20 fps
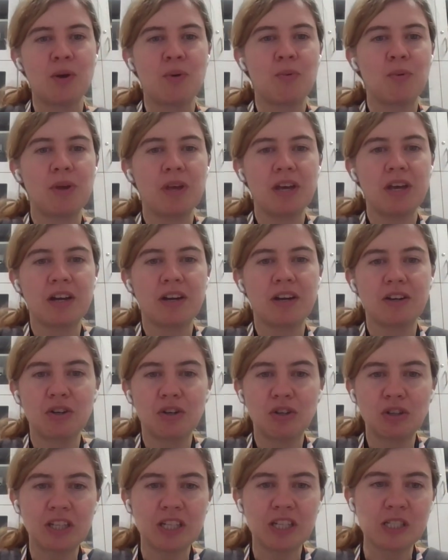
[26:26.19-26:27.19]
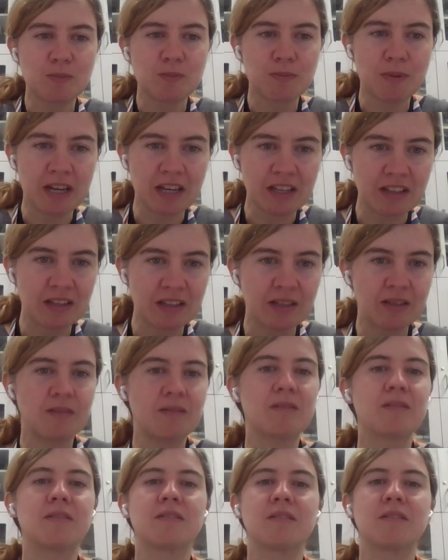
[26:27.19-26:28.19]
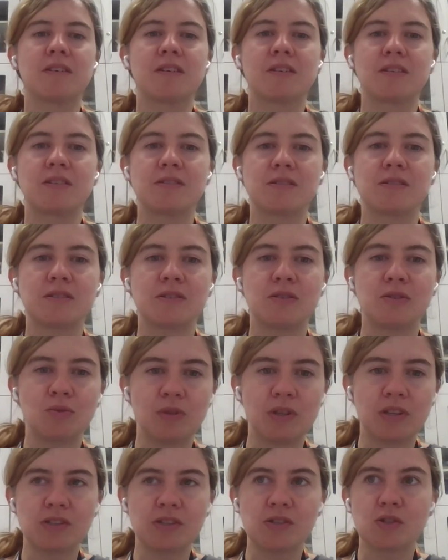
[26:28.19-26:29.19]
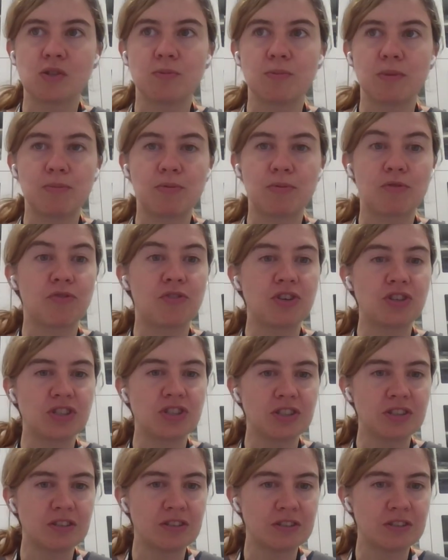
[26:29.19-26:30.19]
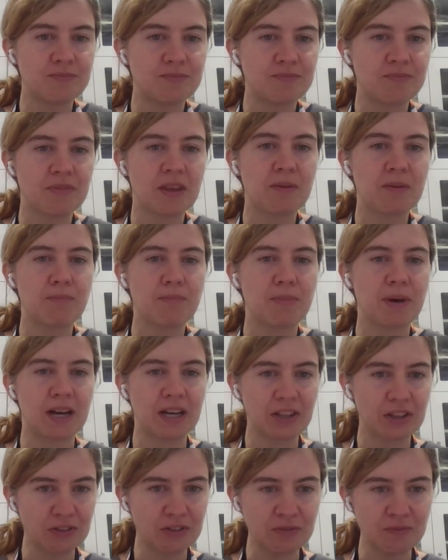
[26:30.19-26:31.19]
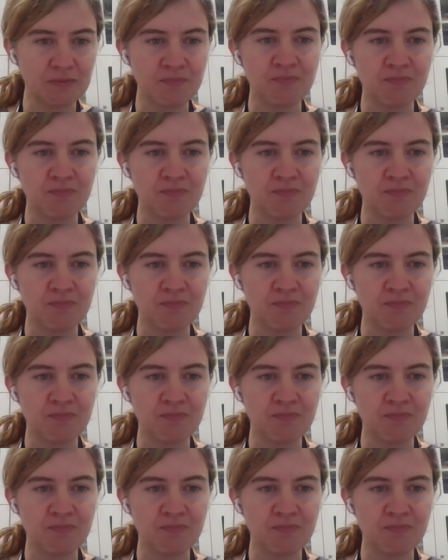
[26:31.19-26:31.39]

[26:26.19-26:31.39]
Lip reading: We are not expecting students to be proficient in Python.